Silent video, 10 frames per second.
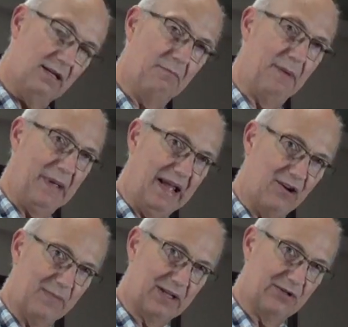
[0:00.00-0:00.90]
my
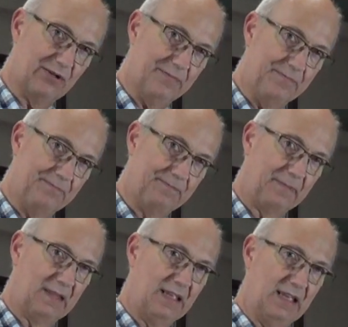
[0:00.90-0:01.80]
batter mixture.
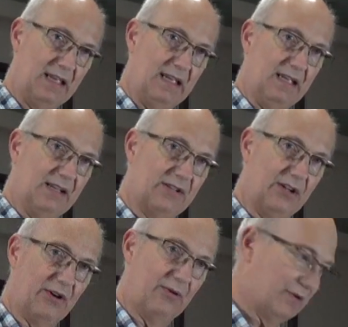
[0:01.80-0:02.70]

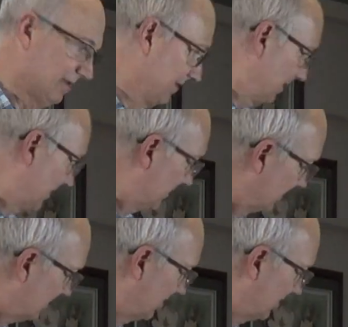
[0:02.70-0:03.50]
So, let's